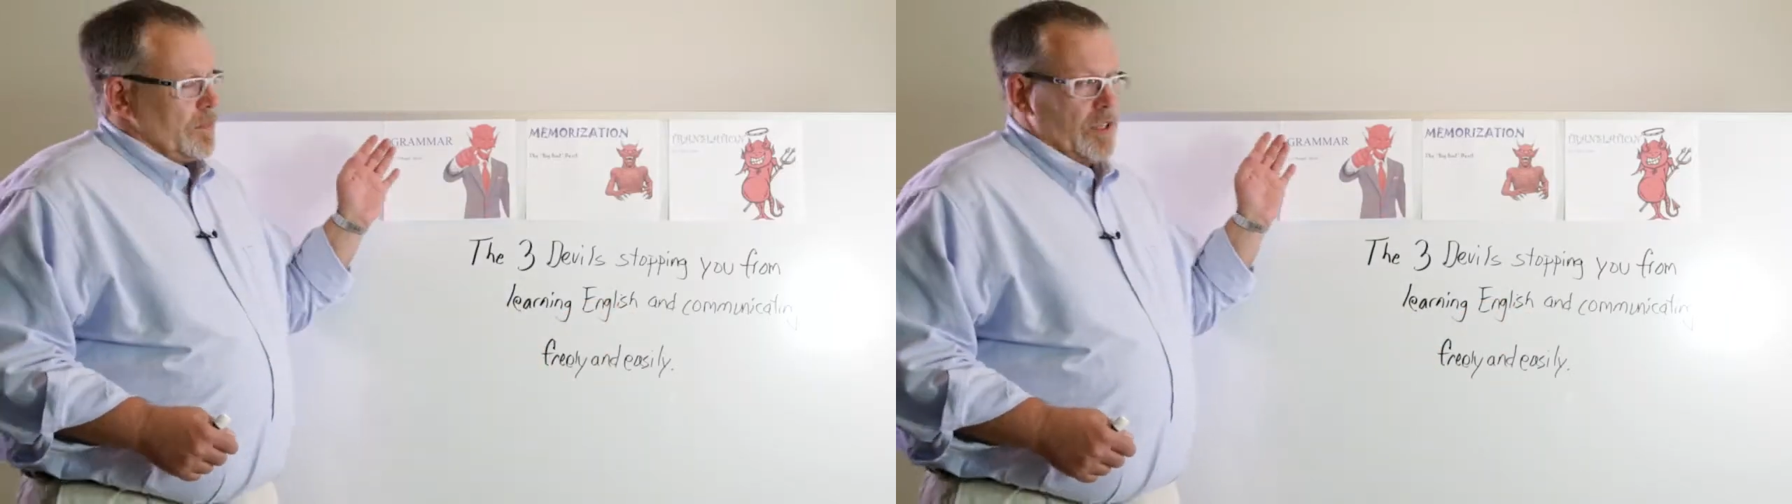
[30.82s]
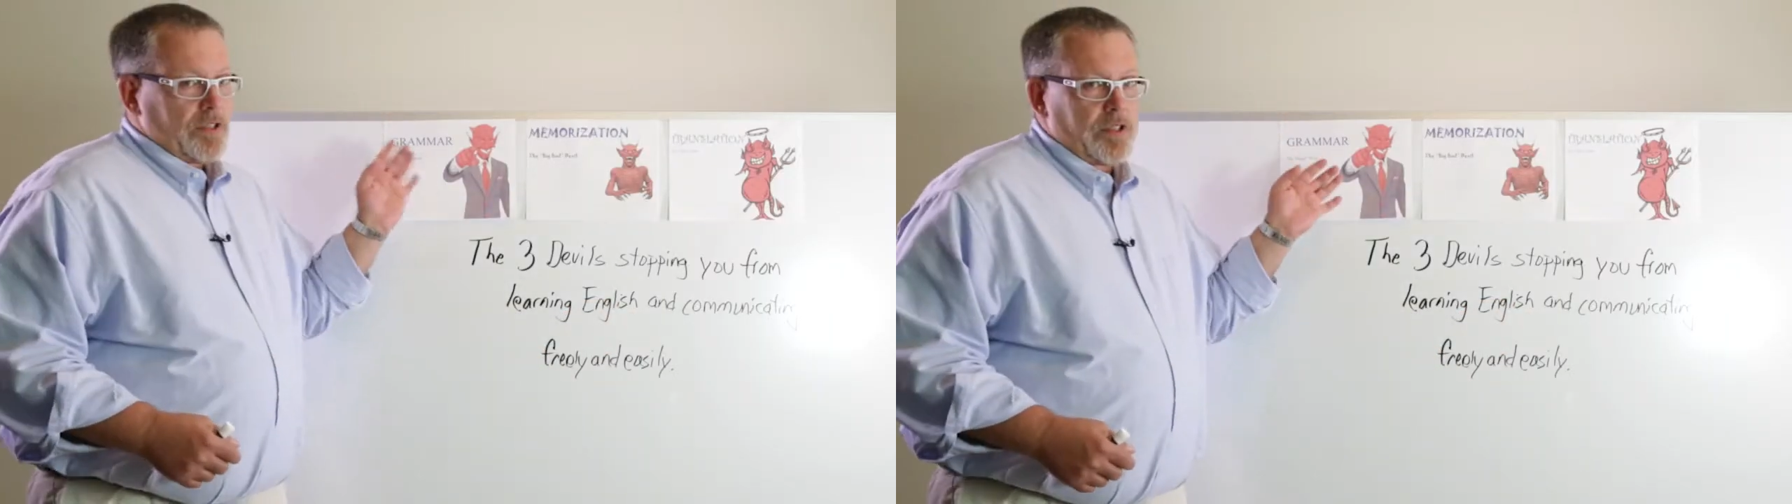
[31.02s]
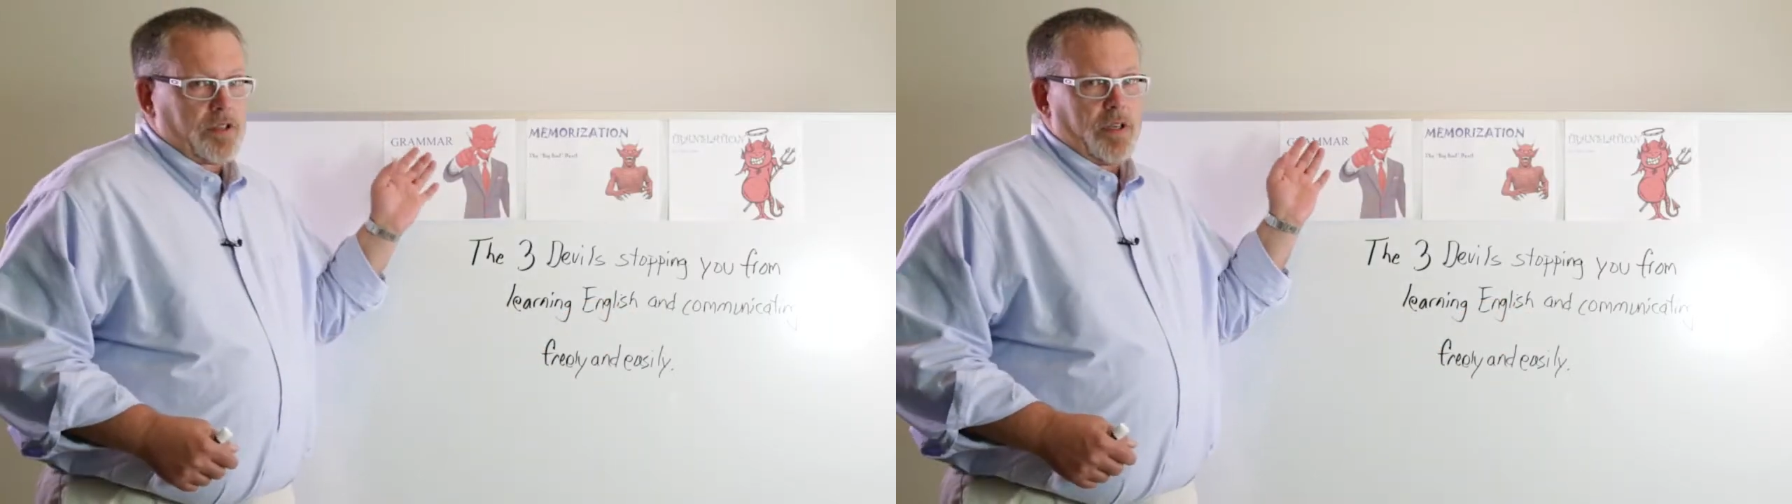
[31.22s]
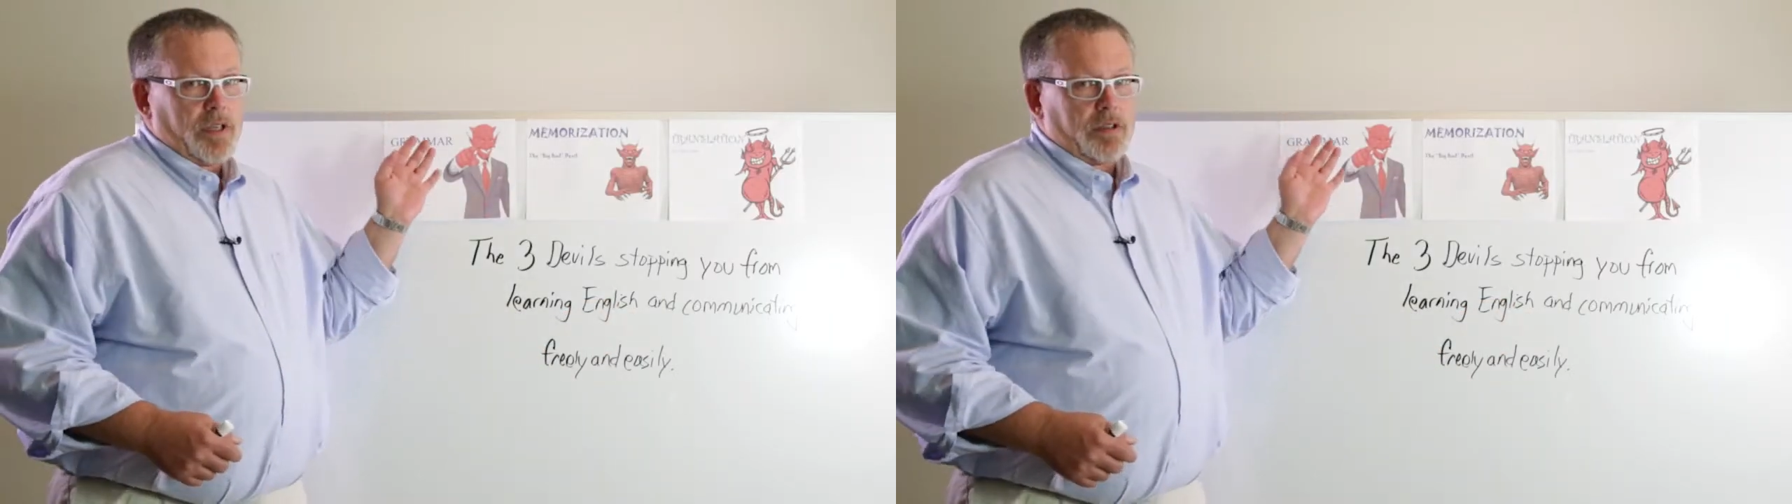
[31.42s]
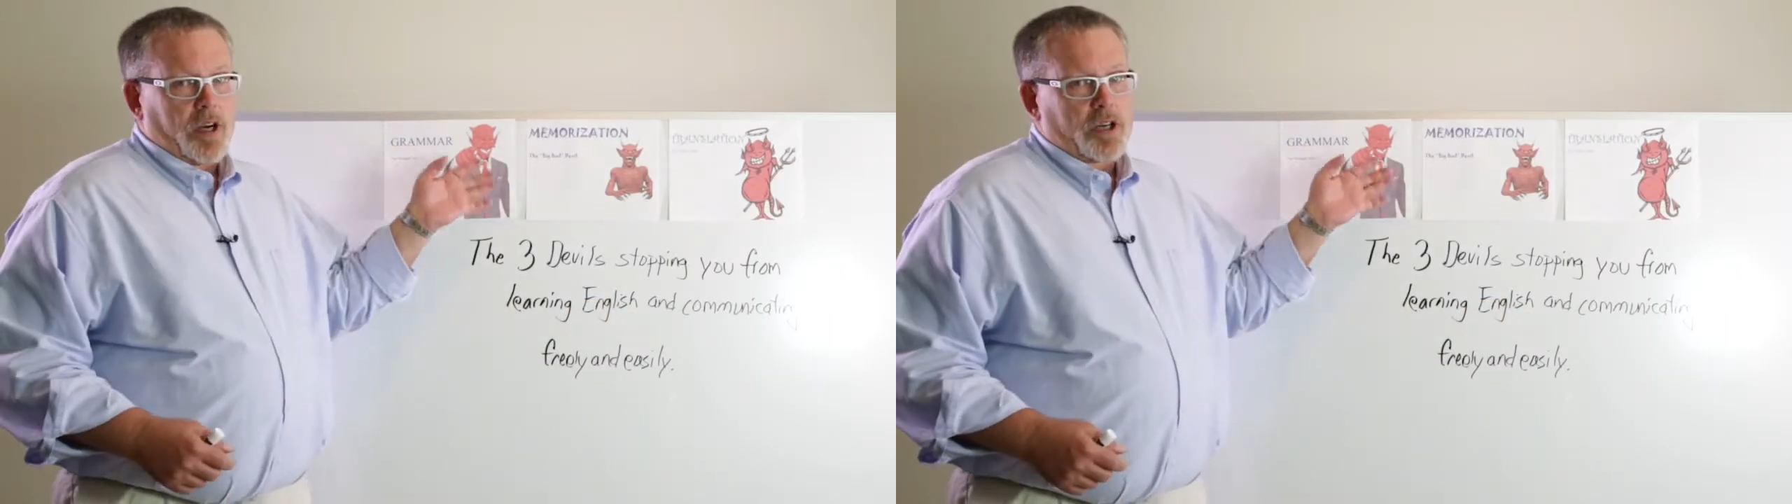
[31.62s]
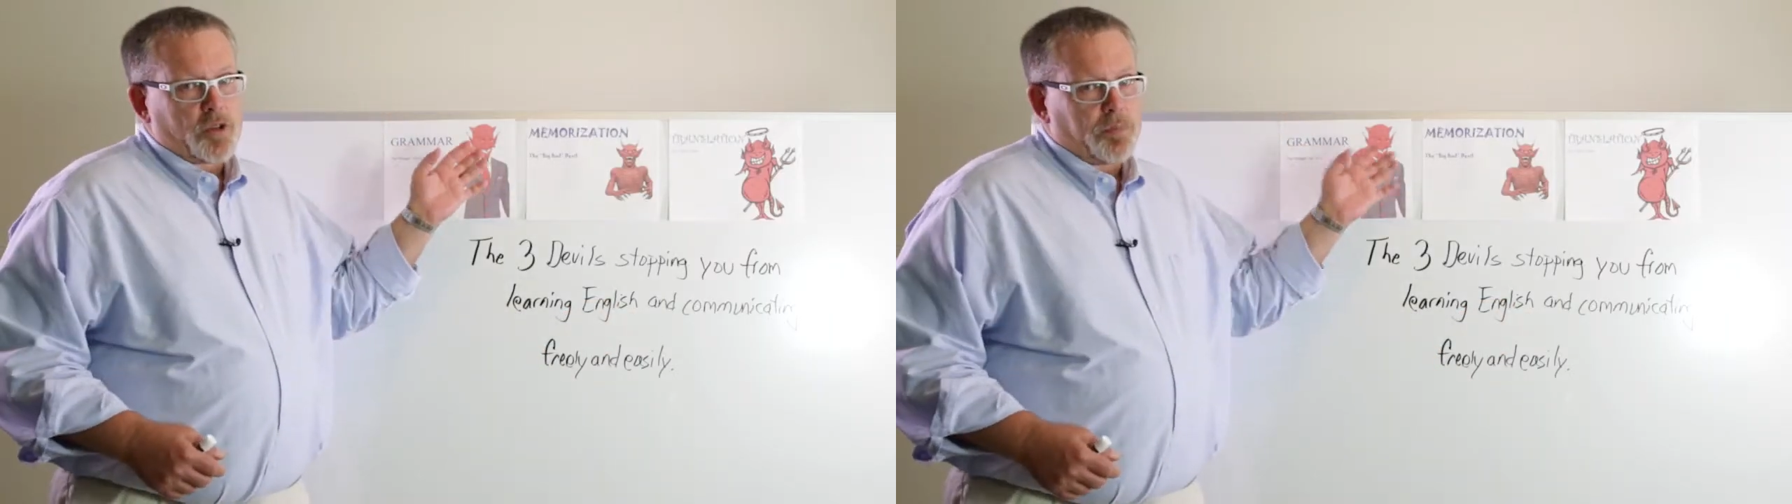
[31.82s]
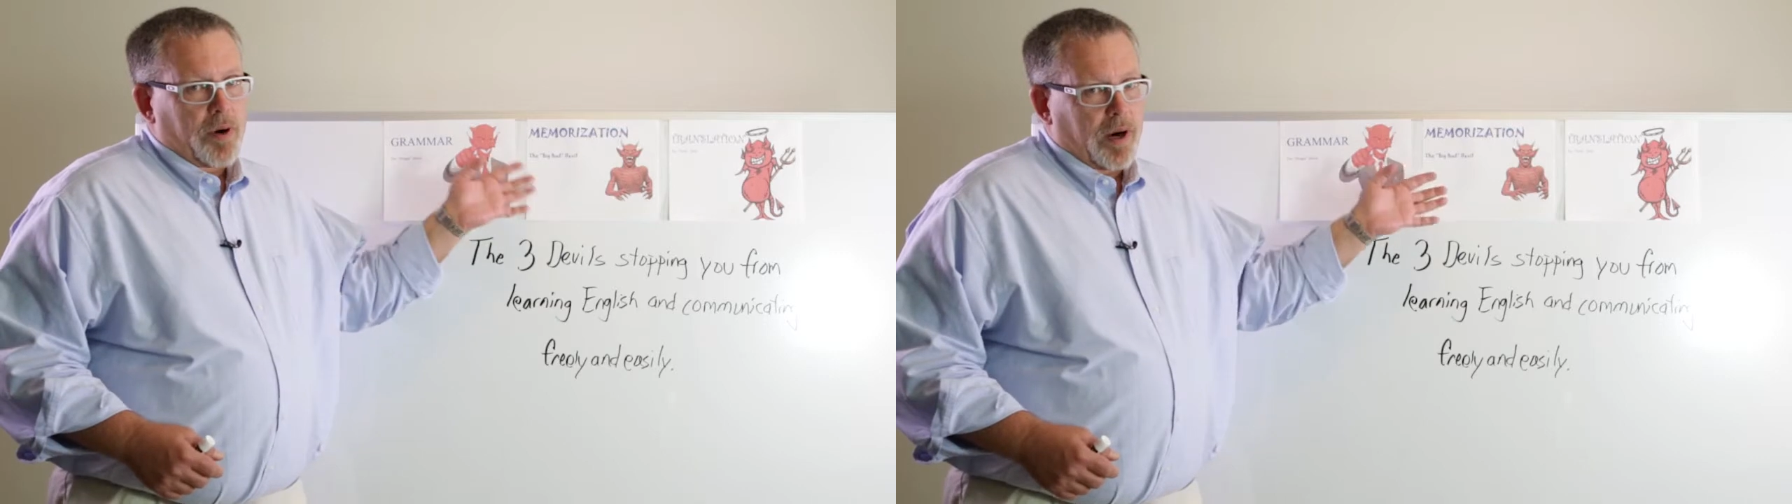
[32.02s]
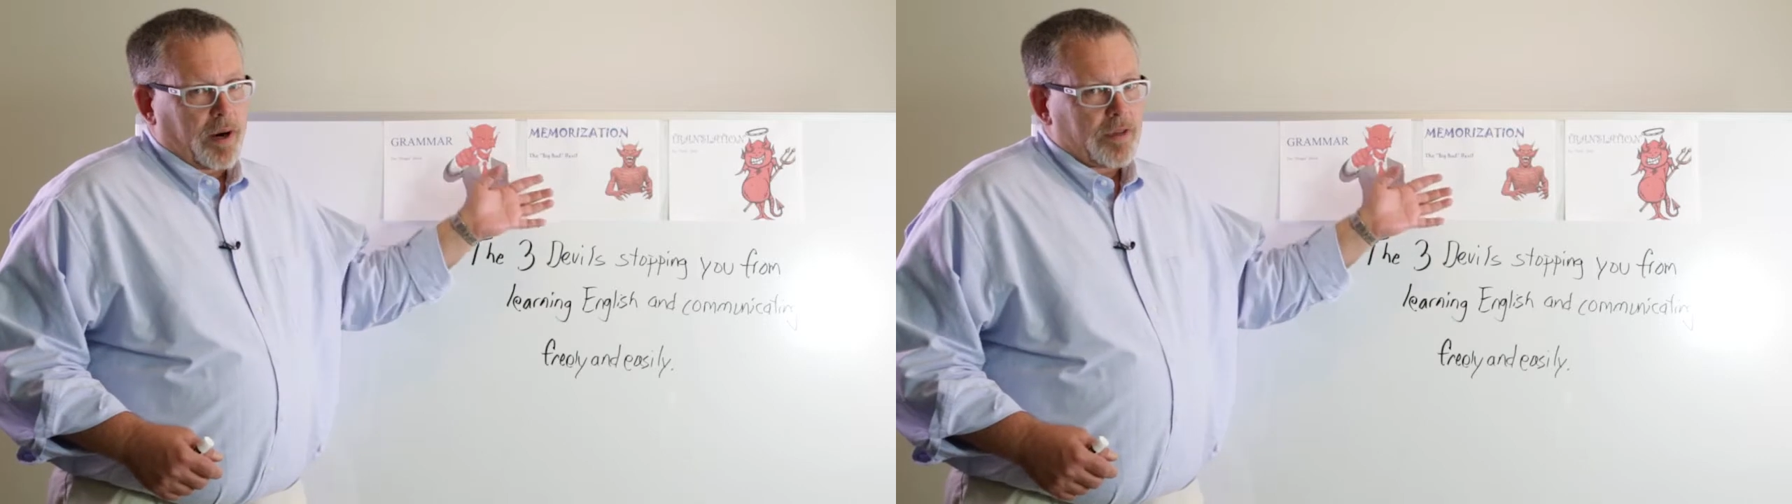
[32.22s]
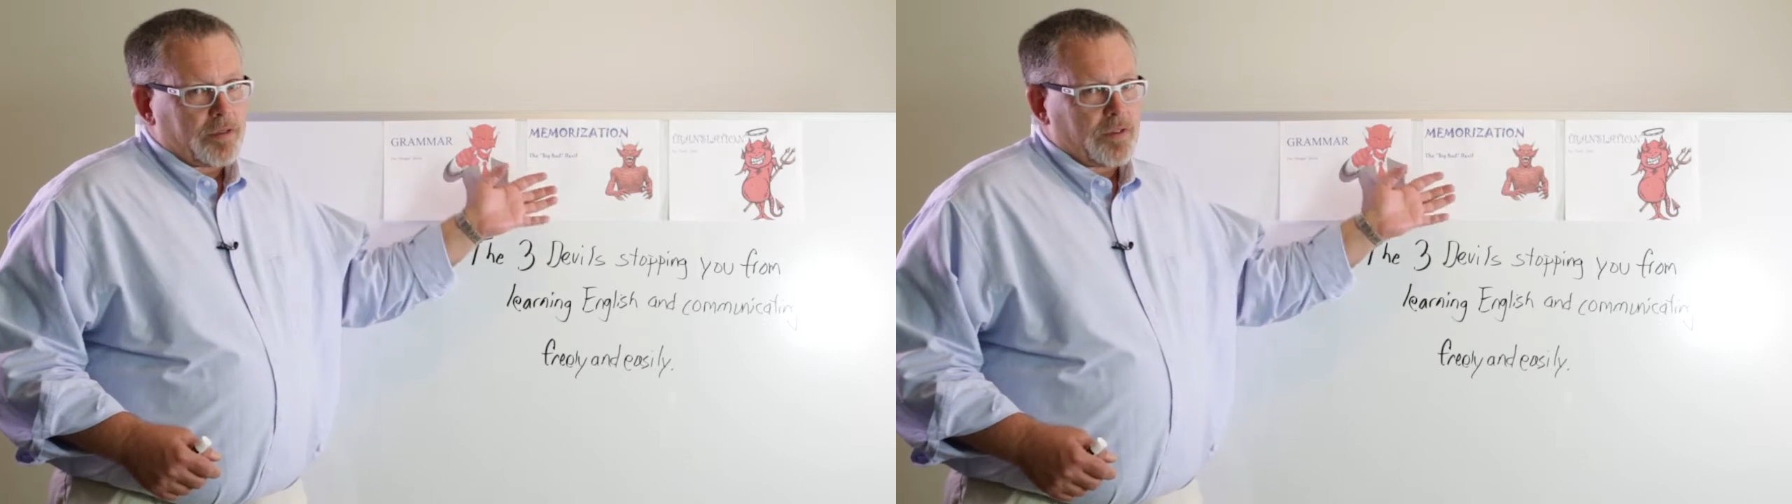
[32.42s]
This is in large part